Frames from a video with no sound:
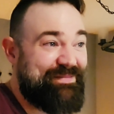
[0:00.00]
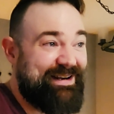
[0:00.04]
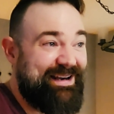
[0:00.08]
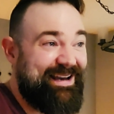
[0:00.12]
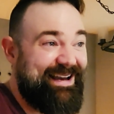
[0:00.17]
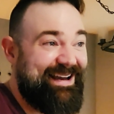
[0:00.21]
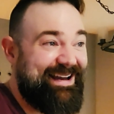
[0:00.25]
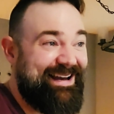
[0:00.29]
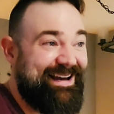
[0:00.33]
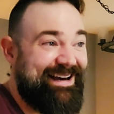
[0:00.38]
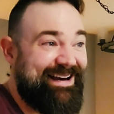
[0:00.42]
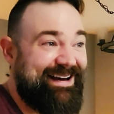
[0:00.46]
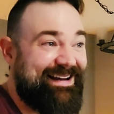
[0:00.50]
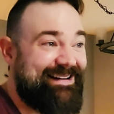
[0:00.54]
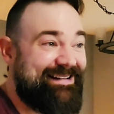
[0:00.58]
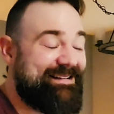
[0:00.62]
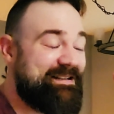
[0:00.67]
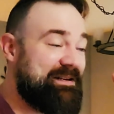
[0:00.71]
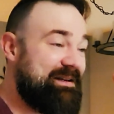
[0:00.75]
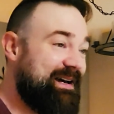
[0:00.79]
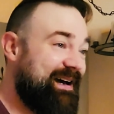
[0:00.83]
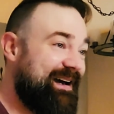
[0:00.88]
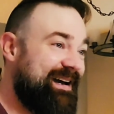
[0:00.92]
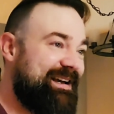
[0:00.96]
And
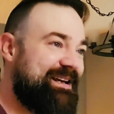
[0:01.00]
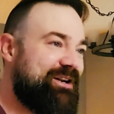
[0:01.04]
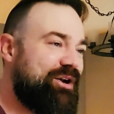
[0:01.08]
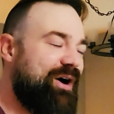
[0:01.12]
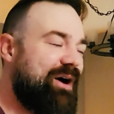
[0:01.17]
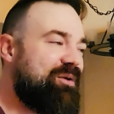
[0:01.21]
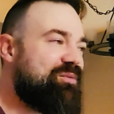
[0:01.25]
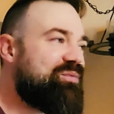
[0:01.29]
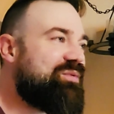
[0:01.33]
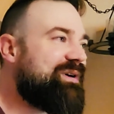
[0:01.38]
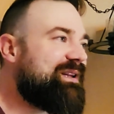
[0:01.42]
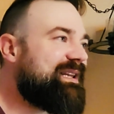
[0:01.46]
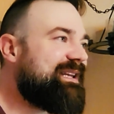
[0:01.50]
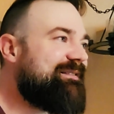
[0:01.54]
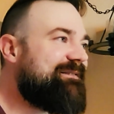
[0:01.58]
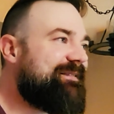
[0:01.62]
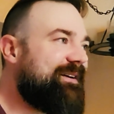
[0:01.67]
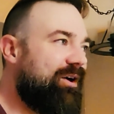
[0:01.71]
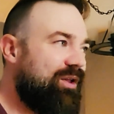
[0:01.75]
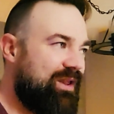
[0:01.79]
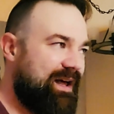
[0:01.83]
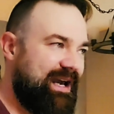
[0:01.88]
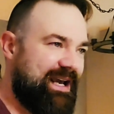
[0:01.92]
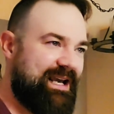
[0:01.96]
you know, I really
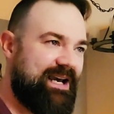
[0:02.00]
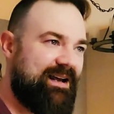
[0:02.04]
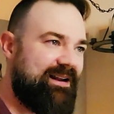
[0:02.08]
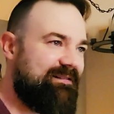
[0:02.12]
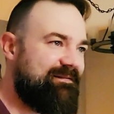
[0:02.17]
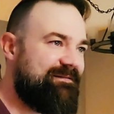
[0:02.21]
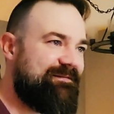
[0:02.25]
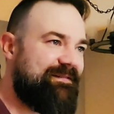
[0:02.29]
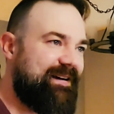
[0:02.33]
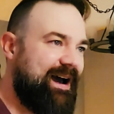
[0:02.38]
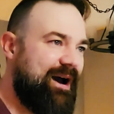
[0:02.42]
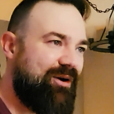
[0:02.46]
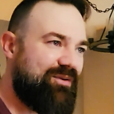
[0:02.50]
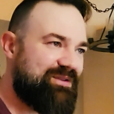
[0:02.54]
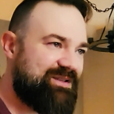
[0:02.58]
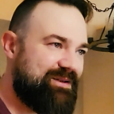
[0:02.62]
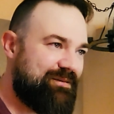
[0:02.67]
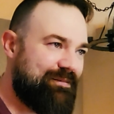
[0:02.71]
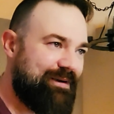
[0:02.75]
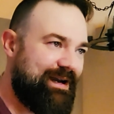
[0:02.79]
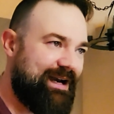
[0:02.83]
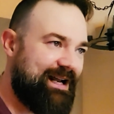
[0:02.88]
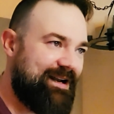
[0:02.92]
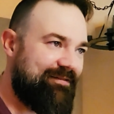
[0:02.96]
felt like I had found
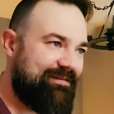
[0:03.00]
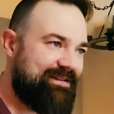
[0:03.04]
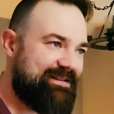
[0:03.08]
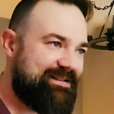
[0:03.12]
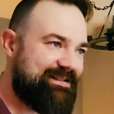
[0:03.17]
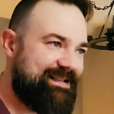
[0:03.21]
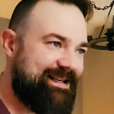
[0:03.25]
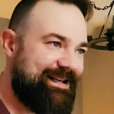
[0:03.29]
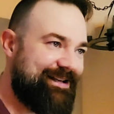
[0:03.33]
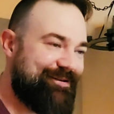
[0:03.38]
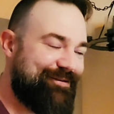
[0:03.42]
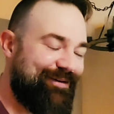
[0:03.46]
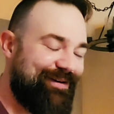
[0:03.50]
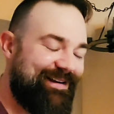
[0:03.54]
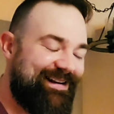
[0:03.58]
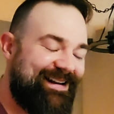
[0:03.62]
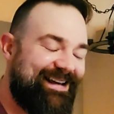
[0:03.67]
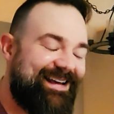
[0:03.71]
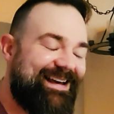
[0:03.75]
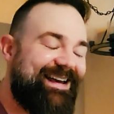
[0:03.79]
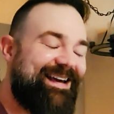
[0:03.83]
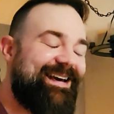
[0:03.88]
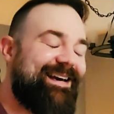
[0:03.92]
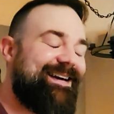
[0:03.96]
some kind of a secret.
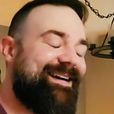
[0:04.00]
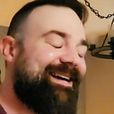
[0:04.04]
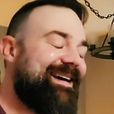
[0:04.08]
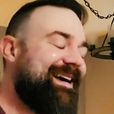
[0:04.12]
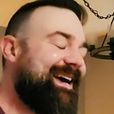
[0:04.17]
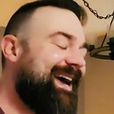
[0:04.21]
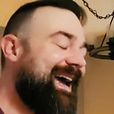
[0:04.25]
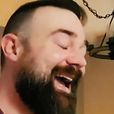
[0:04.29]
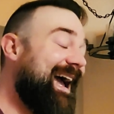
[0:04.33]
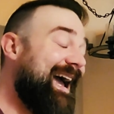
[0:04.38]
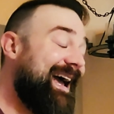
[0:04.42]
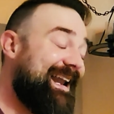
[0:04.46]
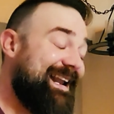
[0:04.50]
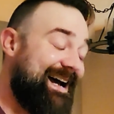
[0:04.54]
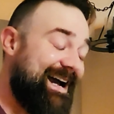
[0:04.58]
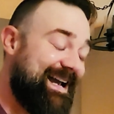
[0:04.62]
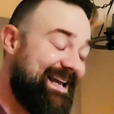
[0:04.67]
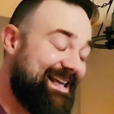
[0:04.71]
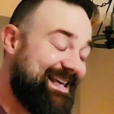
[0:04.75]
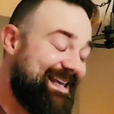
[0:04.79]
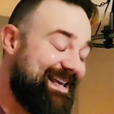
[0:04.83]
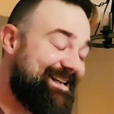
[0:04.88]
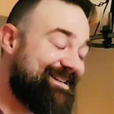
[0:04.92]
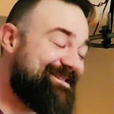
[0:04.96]
And I
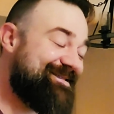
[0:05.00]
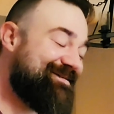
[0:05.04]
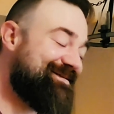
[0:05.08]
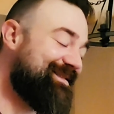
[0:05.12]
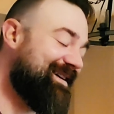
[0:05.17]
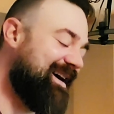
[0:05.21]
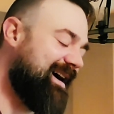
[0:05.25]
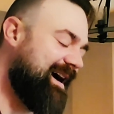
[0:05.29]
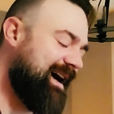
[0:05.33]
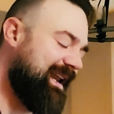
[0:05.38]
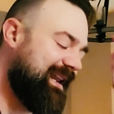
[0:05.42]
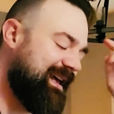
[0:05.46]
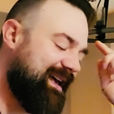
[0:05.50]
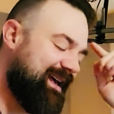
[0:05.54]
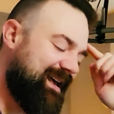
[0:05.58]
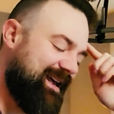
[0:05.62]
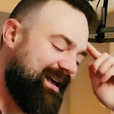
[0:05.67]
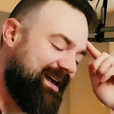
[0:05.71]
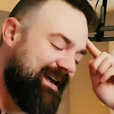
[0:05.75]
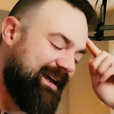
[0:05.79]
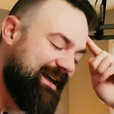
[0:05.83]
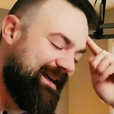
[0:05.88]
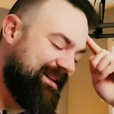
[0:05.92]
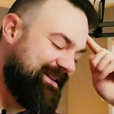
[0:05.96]
kid you not,
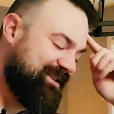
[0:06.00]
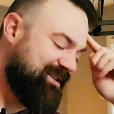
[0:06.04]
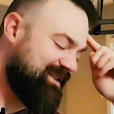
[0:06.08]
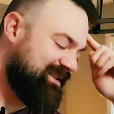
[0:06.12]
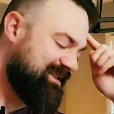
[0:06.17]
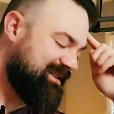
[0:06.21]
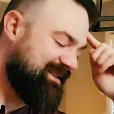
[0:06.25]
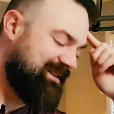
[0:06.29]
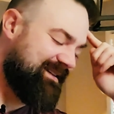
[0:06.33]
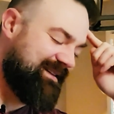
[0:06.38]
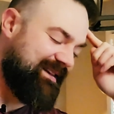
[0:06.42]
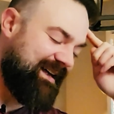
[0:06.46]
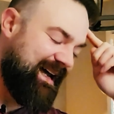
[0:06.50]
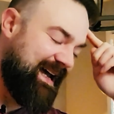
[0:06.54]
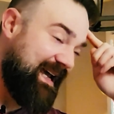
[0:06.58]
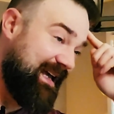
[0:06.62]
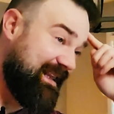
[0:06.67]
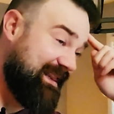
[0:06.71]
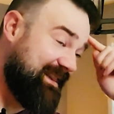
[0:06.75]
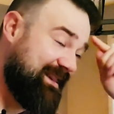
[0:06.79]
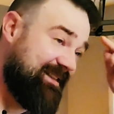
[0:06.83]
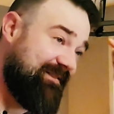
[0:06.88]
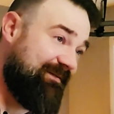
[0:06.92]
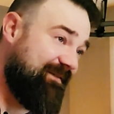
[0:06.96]
just
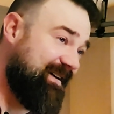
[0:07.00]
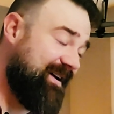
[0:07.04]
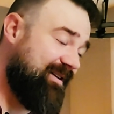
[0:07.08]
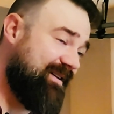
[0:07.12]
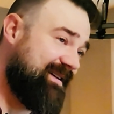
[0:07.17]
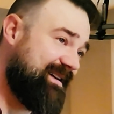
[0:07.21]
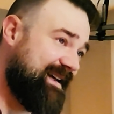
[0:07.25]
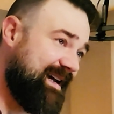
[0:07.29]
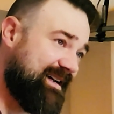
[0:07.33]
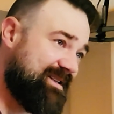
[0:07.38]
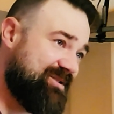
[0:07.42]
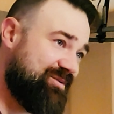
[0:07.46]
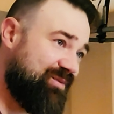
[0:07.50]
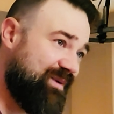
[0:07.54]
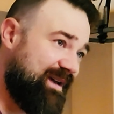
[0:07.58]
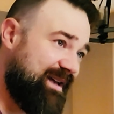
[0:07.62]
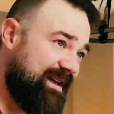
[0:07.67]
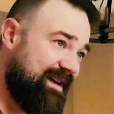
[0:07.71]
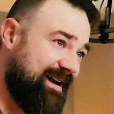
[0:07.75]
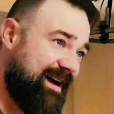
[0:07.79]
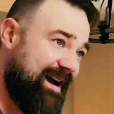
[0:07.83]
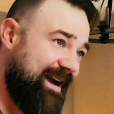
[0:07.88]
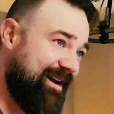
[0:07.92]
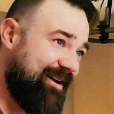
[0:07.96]
like the very next
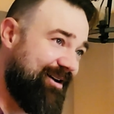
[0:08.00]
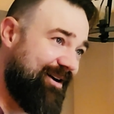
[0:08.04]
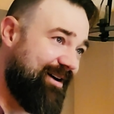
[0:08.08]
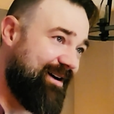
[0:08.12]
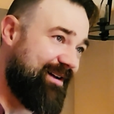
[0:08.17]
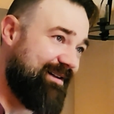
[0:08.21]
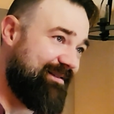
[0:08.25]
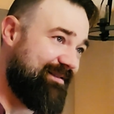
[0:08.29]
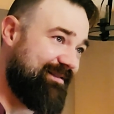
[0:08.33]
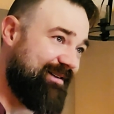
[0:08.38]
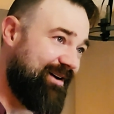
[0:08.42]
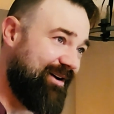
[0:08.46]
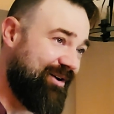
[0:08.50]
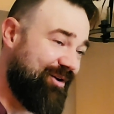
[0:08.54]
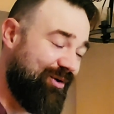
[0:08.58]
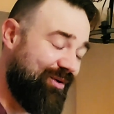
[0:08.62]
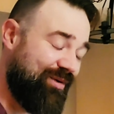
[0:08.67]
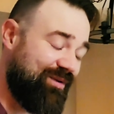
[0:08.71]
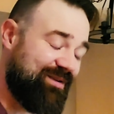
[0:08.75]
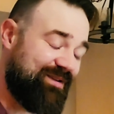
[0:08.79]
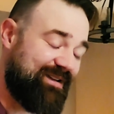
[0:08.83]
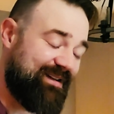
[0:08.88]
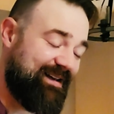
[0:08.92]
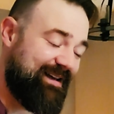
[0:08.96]
week, I caught a
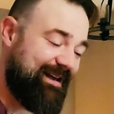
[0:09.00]
cold.